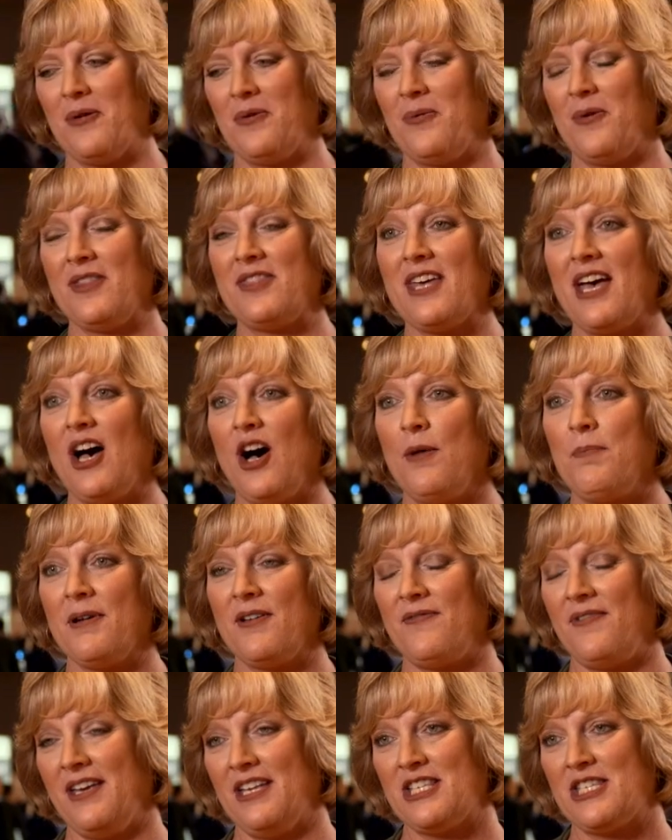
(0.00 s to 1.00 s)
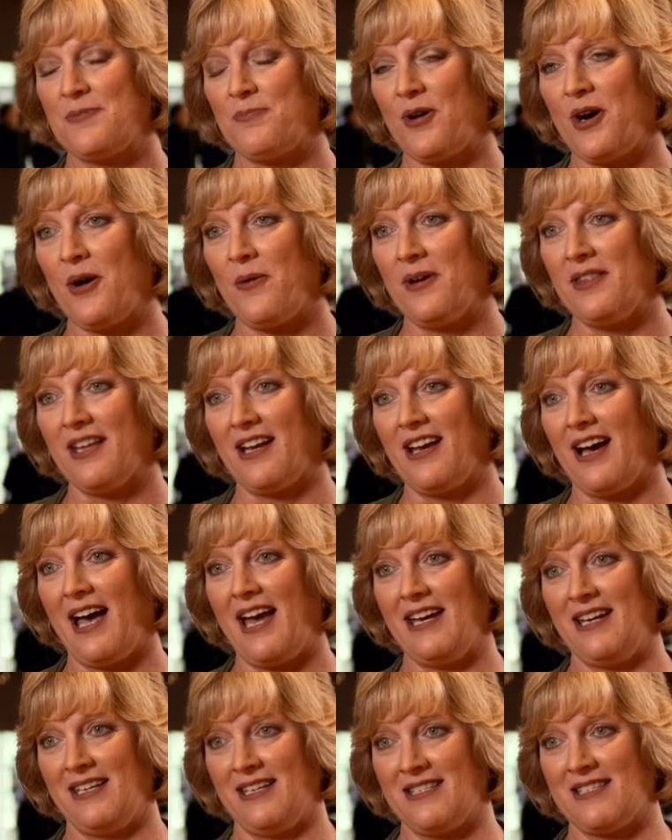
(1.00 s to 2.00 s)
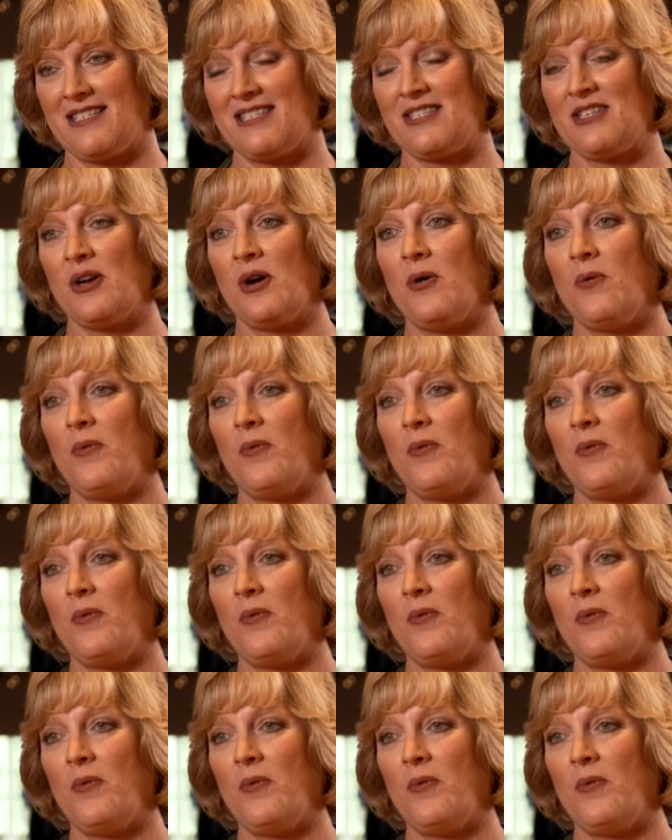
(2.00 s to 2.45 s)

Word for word: With the help of N SPRO and the guidance,